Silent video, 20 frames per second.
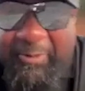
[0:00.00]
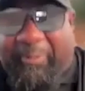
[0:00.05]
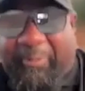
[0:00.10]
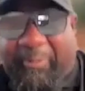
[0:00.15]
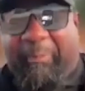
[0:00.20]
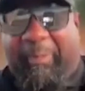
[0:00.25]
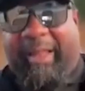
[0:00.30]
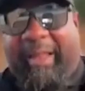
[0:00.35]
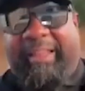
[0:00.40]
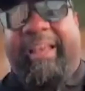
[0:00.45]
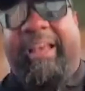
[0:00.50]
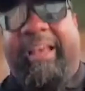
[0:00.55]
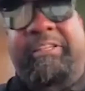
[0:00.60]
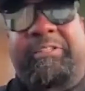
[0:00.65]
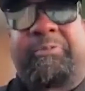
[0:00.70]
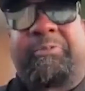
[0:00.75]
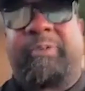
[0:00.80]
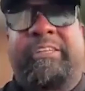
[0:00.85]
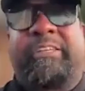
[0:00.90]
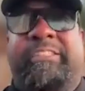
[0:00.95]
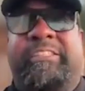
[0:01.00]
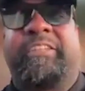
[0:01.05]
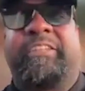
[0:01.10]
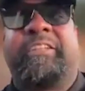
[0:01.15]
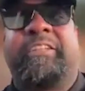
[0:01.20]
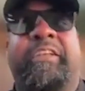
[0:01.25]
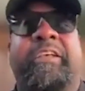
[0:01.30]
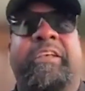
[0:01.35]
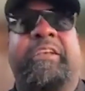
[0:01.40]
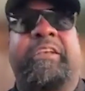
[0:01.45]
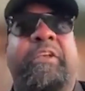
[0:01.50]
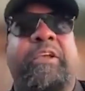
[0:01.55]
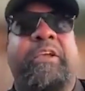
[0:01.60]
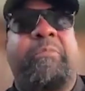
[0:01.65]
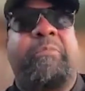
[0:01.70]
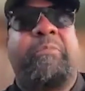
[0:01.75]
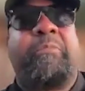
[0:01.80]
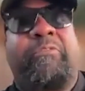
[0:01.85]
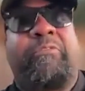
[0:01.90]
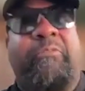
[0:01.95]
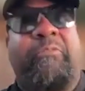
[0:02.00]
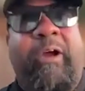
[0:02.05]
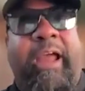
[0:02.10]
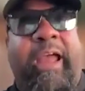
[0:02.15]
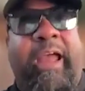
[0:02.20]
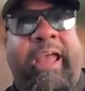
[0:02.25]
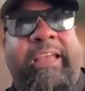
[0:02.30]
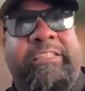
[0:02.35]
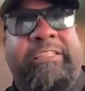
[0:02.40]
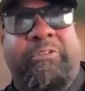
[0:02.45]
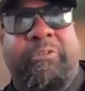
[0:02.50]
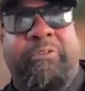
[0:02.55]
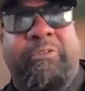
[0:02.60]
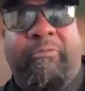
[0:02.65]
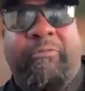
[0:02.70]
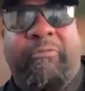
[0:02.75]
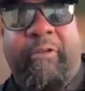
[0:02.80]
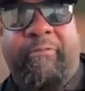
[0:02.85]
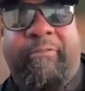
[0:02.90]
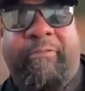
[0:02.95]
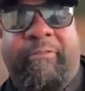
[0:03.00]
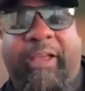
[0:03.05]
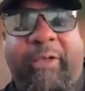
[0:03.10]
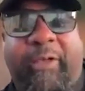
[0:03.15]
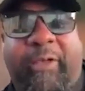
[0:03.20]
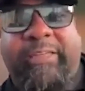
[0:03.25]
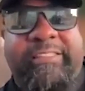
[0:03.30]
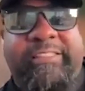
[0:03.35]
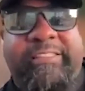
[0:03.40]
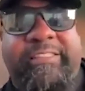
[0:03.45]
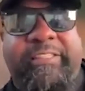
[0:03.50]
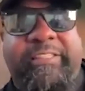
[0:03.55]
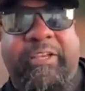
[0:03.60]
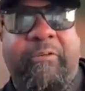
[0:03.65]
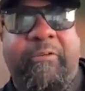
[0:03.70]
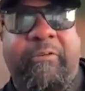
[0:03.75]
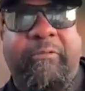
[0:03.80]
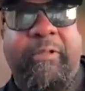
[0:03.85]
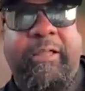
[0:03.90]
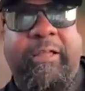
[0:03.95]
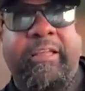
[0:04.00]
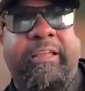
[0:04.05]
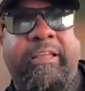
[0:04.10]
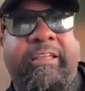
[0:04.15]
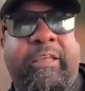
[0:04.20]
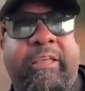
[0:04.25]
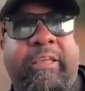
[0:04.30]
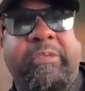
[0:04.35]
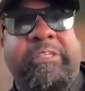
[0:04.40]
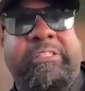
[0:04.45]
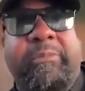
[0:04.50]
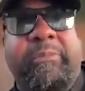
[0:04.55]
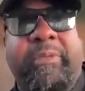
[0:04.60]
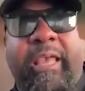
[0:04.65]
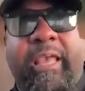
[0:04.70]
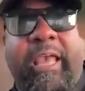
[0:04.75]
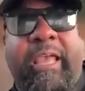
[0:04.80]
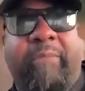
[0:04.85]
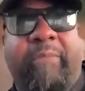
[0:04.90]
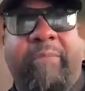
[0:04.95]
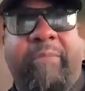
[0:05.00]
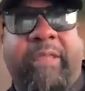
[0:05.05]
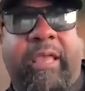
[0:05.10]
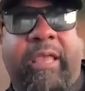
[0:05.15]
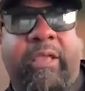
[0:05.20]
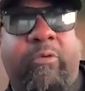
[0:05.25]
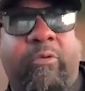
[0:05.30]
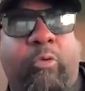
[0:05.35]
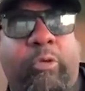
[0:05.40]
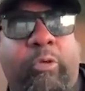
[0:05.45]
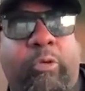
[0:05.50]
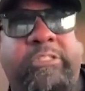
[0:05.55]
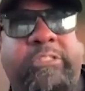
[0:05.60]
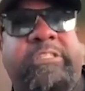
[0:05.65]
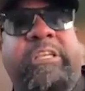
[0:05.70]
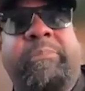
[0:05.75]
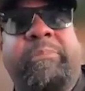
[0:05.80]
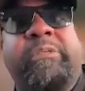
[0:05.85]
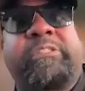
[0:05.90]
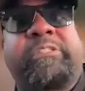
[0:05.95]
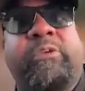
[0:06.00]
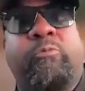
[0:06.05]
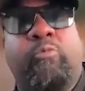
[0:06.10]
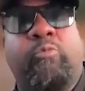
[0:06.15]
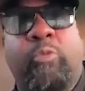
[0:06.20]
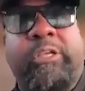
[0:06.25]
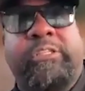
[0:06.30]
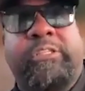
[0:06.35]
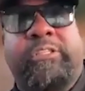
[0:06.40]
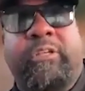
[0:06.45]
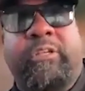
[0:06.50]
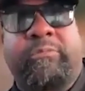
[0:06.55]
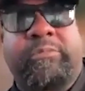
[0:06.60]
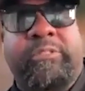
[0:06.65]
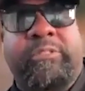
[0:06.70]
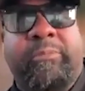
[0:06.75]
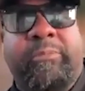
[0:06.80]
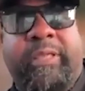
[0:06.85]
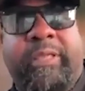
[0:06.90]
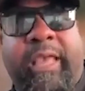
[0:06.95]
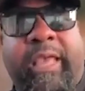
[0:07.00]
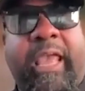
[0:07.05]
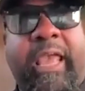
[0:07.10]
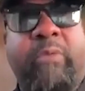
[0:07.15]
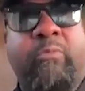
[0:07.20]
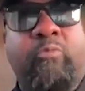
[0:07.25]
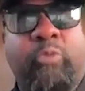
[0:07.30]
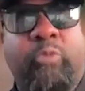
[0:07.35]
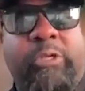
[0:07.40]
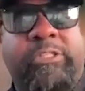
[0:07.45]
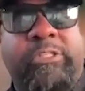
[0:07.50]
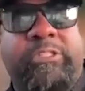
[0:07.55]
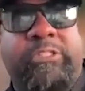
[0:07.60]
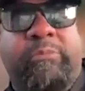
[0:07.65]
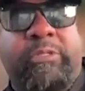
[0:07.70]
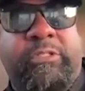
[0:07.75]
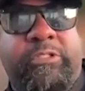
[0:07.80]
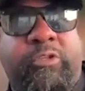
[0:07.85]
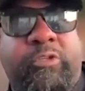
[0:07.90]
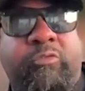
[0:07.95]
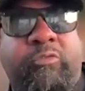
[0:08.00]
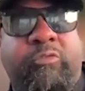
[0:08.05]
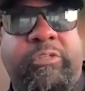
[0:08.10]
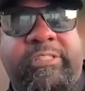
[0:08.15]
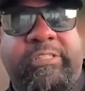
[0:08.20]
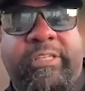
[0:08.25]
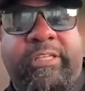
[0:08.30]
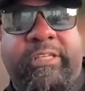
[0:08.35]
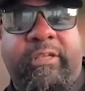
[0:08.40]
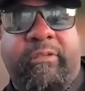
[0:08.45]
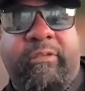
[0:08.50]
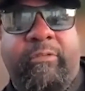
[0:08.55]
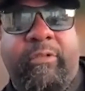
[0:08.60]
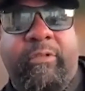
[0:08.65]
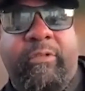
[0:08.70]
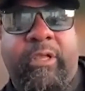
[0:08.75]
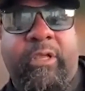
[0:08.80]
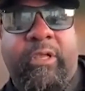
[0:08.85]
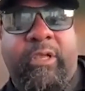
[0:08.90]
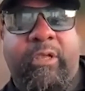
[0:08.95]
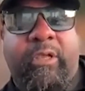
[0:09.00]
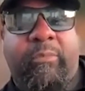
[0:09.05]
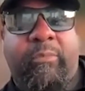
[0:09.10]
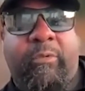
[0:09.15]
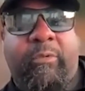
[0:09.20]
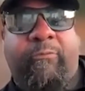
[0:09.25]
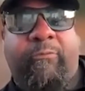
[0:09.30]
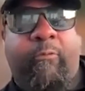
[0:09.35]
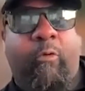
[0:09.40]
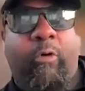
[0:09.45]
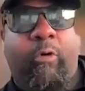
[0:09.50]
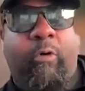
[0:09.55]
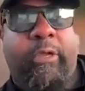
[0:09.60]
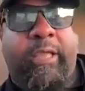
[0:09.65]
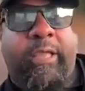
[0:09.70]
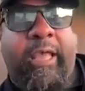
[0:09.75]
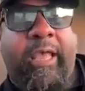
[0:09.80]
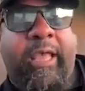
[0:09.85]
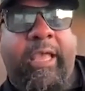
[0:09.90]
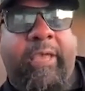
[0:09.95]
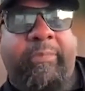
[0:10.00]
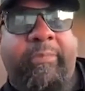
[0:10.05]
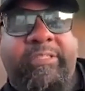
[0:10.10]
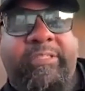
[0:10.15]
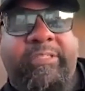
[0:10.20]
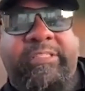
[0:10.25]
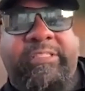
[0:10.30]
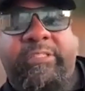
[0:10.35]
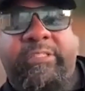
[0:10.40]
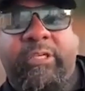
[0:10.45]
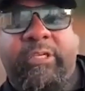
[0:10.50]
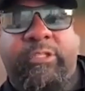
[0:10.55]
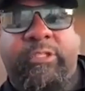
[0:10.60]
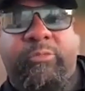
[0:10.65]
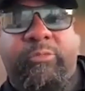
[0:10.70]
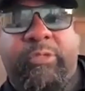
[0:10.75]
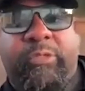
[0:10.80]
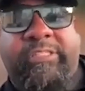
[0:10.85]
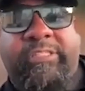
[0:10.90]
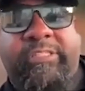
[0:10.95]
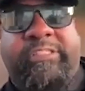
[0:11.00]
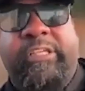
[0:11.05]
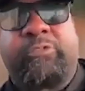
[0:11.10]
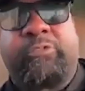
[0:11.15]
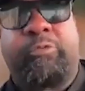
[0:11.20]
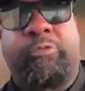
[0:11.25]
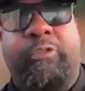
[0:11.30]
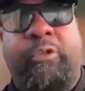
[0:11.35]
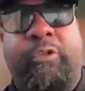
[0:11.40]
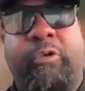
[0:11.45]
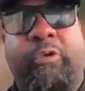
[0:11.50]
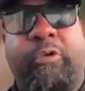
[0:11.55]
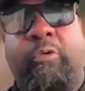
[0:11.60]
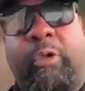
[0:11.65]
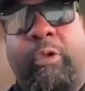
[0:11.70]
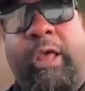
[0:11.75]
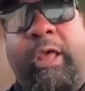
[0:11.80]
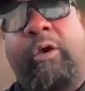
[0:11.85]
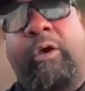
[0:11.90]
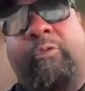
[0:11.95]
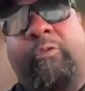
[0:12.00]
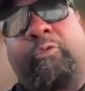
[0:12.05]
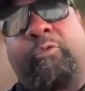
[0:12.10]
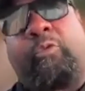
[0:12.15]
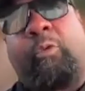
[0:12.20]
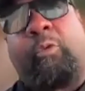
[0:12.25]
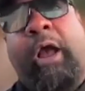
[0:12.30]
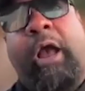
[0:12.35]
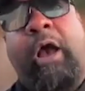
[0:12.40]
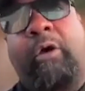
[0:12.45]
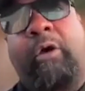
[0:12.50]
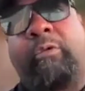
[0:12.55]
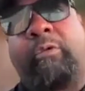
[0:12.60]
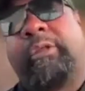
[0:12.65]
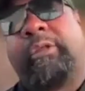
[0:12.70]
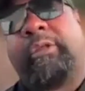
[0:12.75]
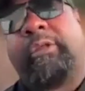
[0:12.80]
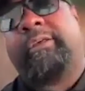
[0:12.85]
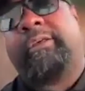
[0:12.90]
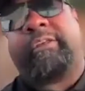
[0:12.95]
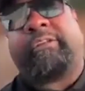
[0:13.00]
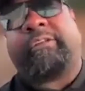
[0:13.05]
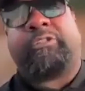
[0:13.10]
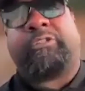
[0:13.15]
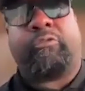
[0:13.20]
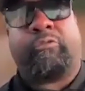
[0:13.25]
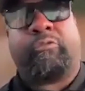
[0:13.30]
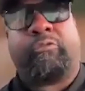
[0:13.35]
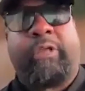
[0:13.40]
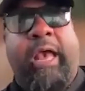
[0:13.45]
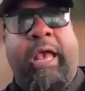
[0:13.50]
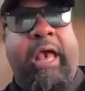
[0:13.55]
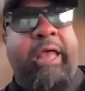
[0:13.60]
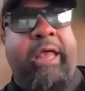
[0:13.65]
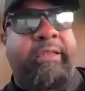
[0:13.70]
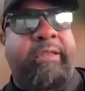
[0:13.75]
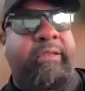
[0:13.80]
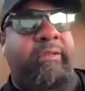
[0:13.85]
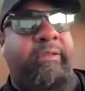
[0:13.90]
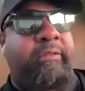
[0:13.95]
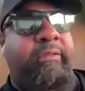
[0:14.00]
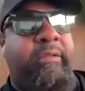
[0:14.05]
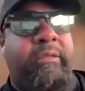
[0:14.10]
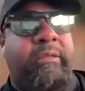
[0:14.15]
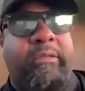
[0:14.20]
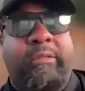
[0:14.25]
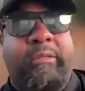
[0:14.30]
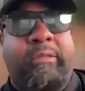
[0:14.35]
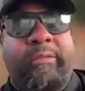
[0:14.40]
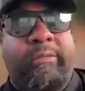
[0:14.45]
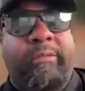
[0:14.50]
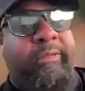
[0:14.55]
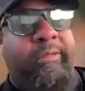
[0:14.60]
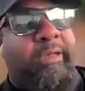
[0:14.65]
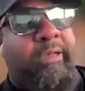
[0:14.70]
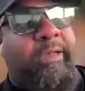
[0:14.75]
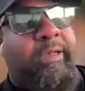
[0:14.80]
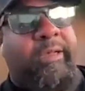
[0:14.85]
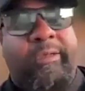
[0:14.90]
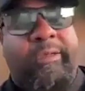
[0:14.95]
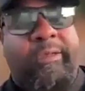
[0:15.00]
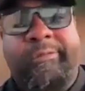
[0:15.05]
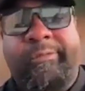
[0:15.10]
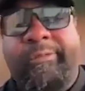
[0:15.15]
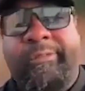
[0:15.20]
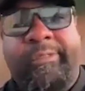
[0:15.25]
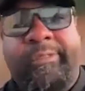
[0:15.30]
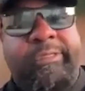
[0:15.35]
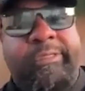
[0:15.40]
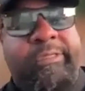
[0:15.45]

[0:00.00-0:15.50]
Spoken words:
real quick, my last question before I ask you a fun fact about yourself. Give me some game day, or just give me some game wisdom that you received before a game that sticks with you now throughout that you've gotten uh